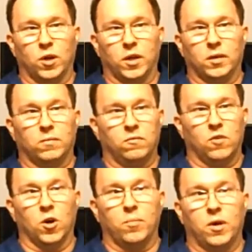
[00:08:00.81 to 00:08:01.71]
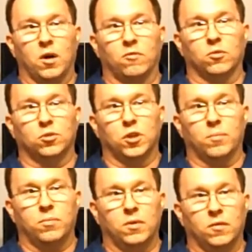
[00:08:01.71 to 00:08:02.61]
running, very powerful chip.
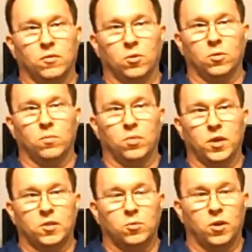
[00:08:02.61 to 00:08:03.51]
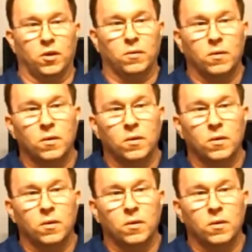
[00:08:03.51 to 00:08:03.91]
I have no complaints with it.